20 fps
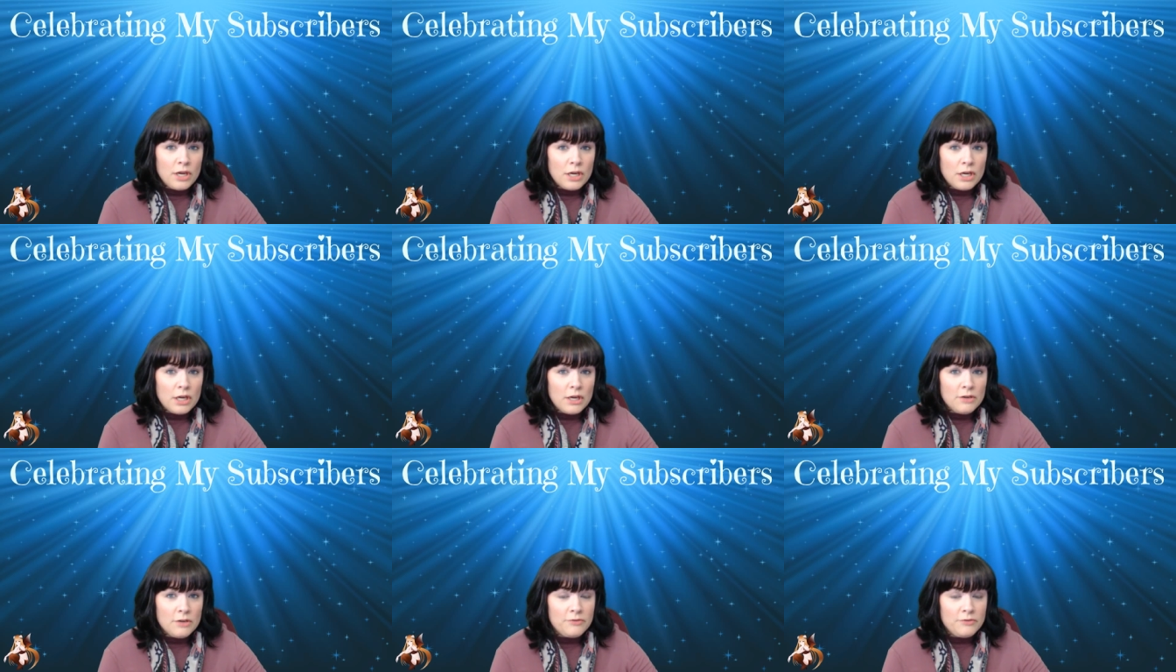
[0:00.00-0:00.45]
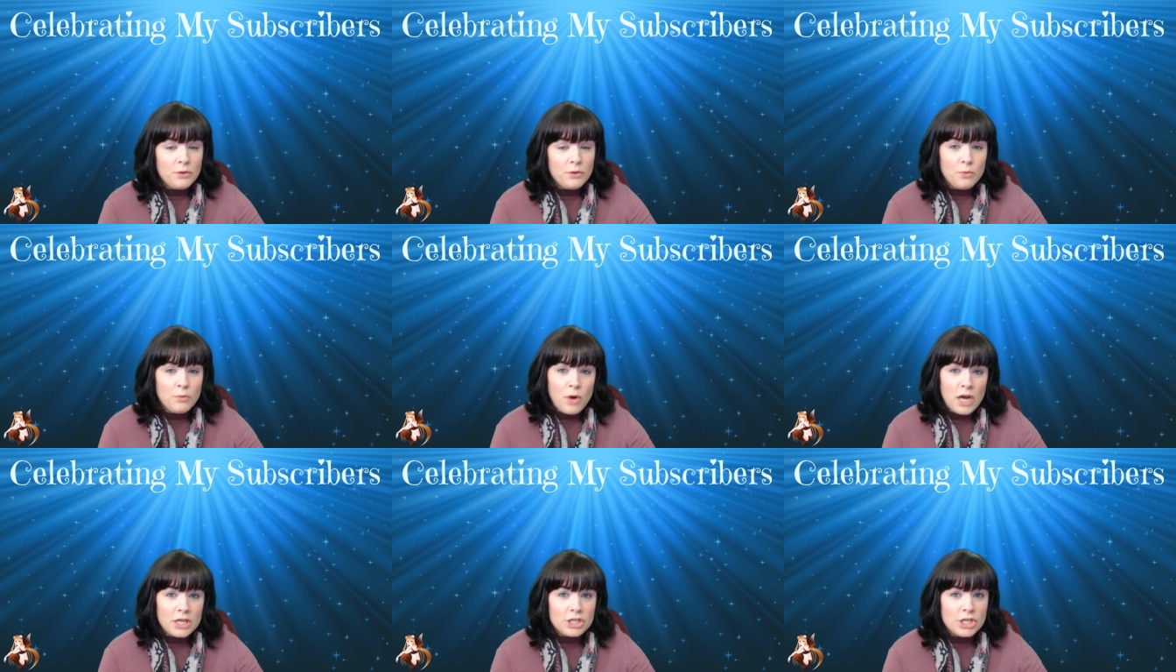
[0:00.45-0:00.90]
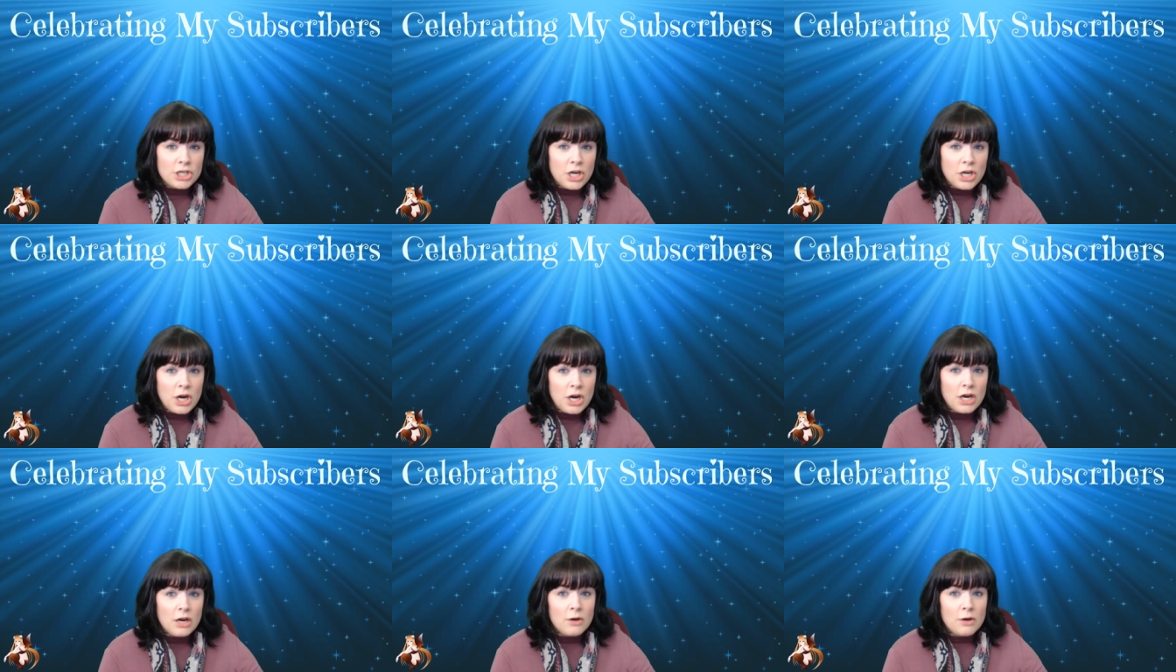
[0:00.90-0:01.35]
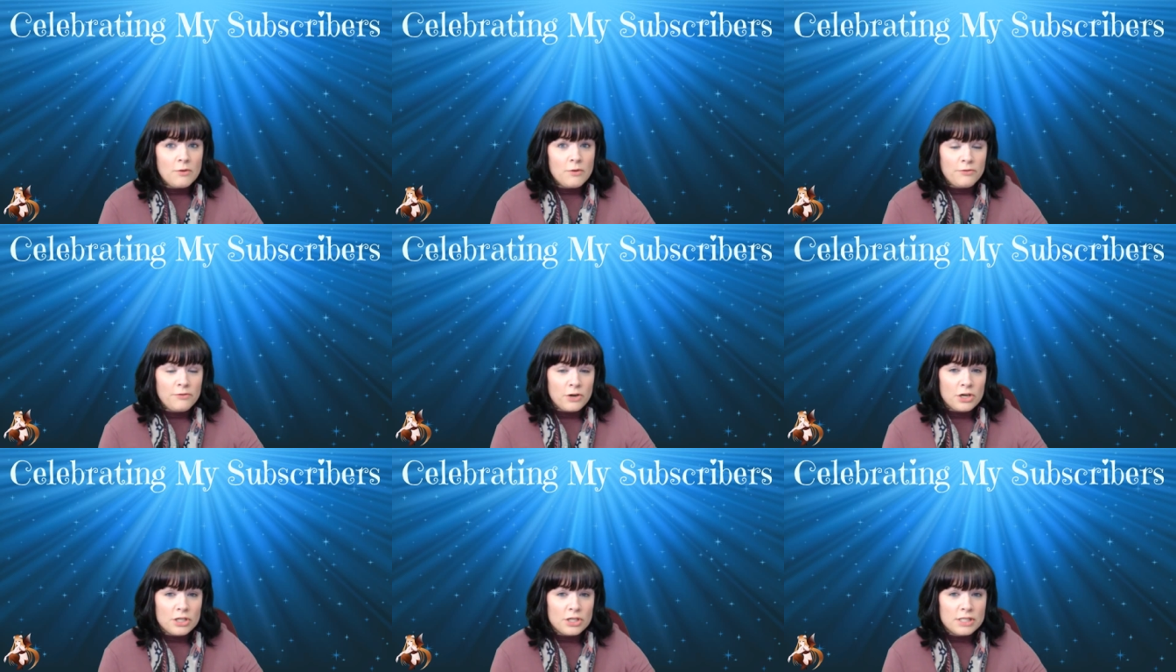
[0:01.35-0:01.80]
if you watch our
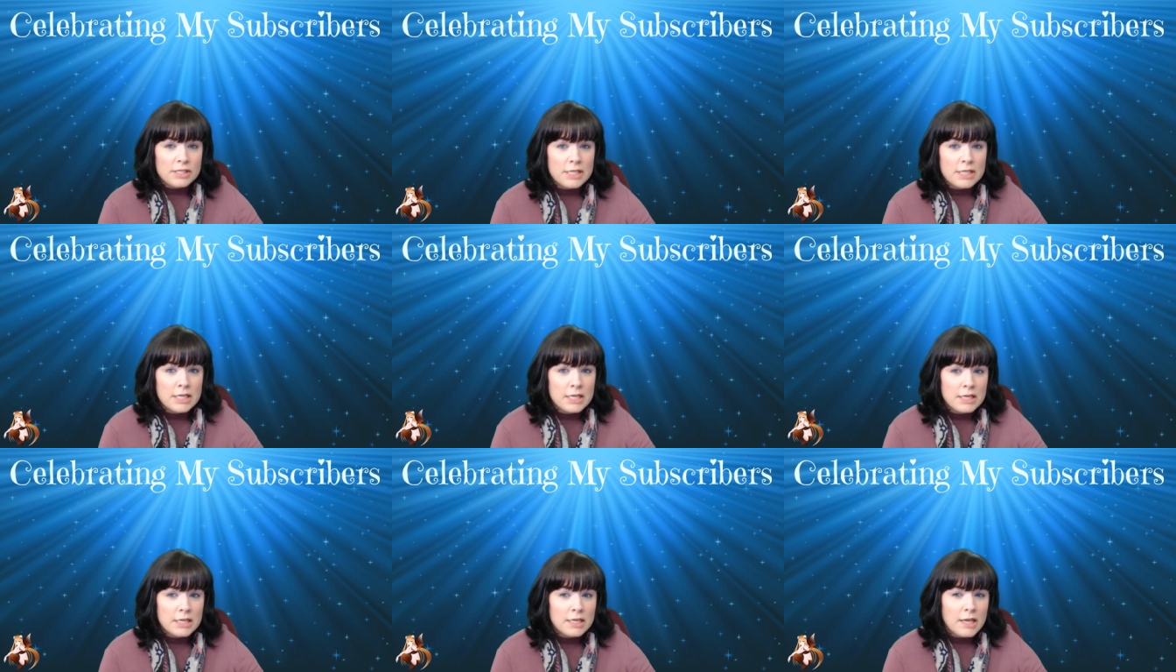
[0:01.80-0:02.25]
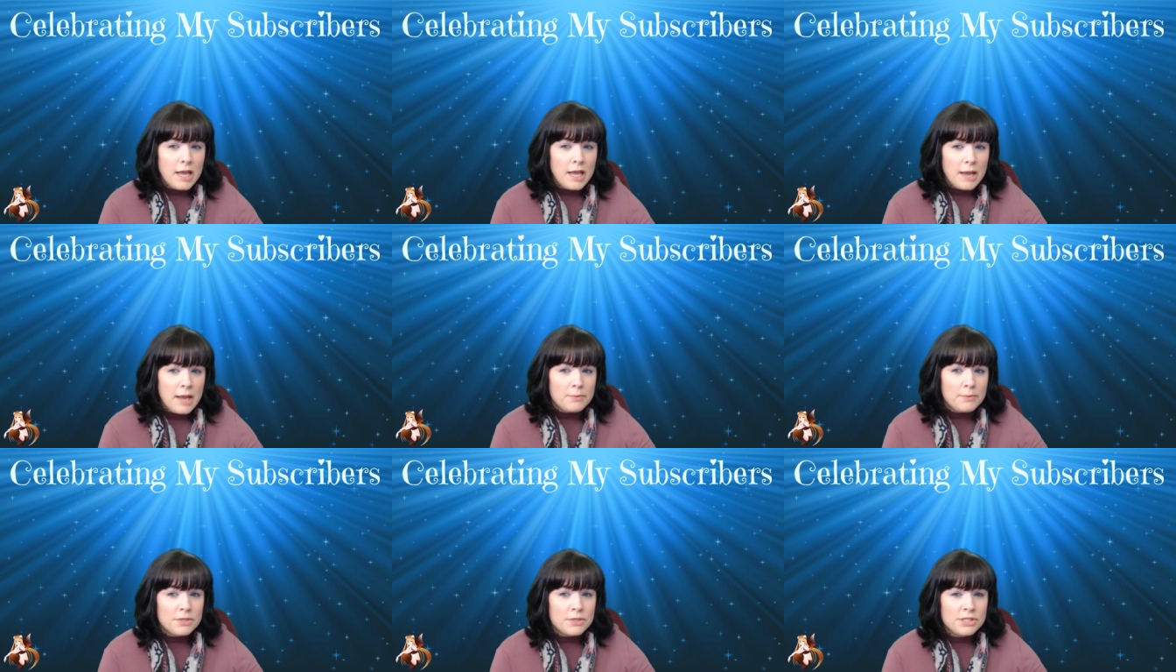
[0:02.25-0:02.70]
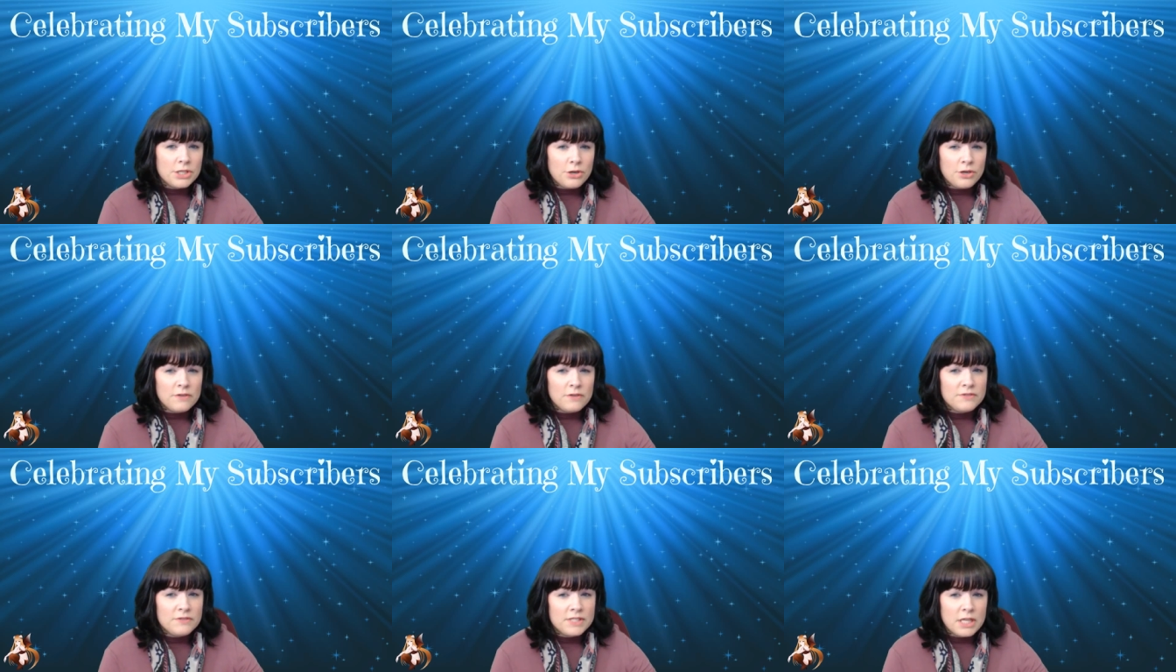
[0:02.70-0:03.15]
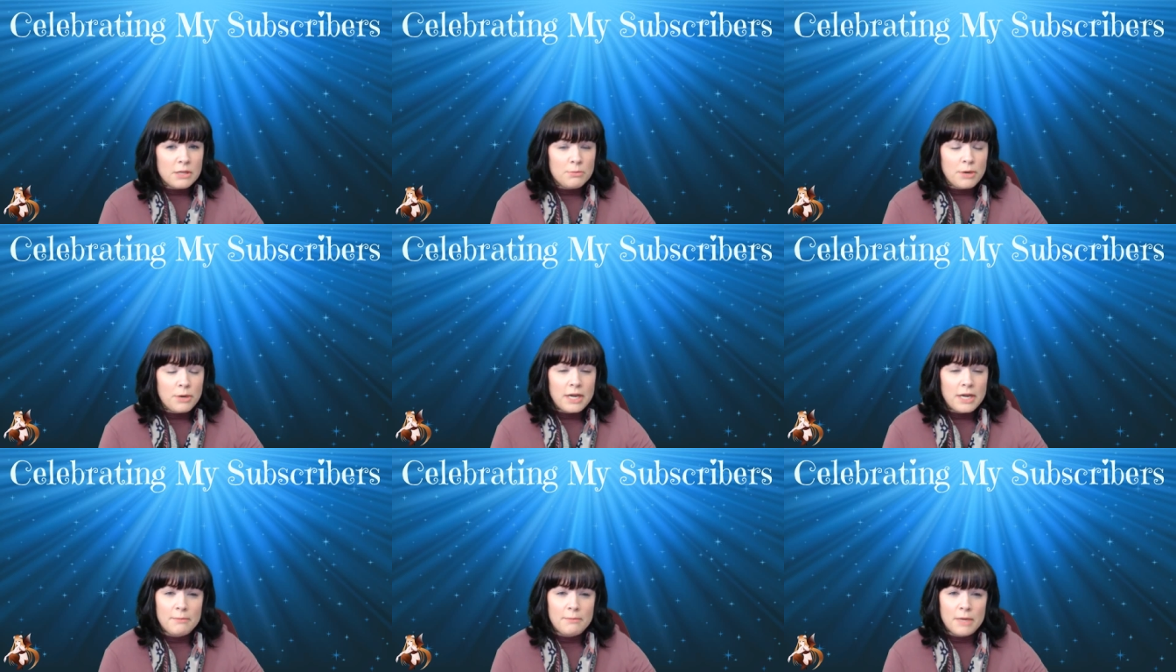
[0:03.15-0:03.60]
first episode of
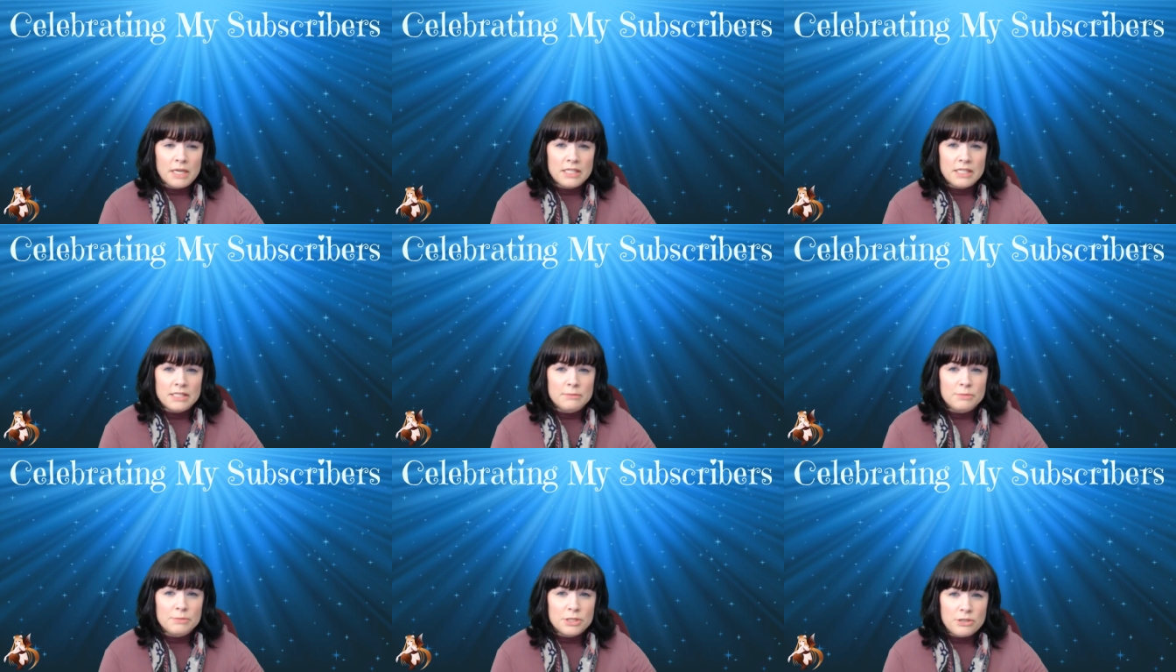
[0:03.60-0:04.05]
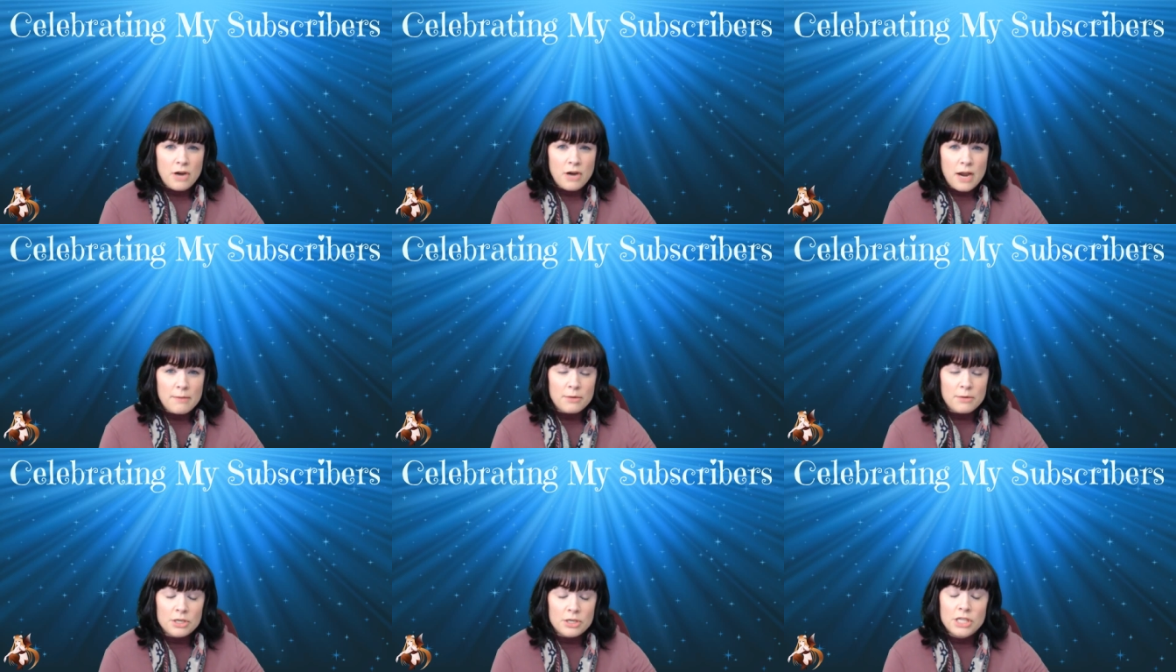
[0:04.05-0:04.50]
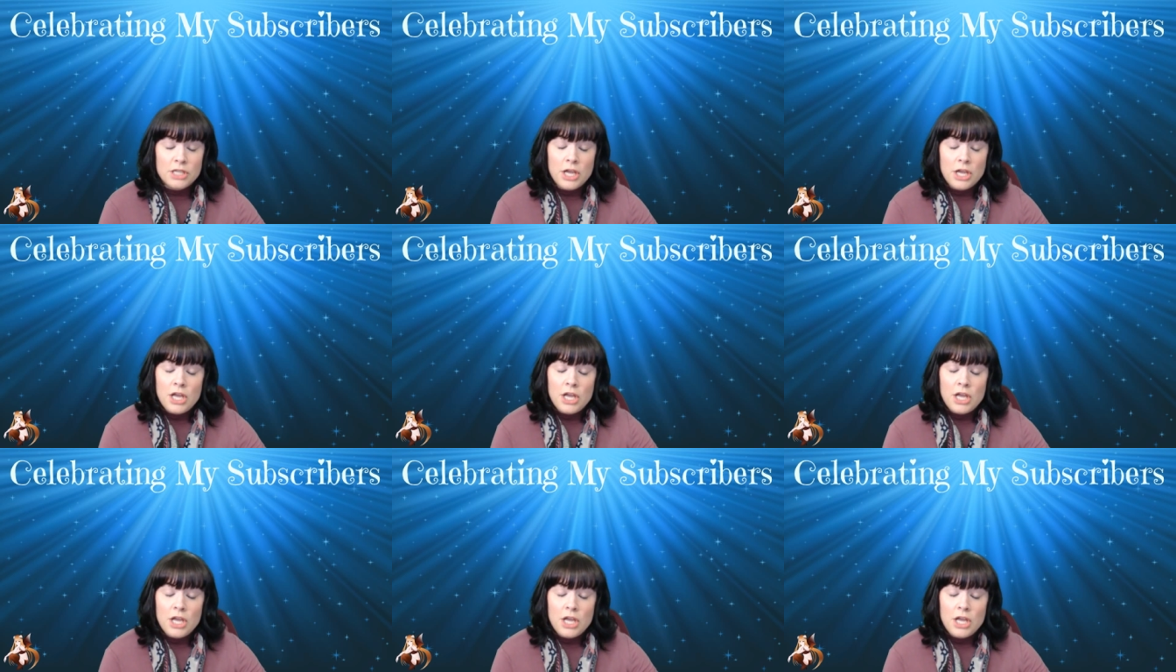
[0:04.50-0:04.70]
Celebrating My Subscribers,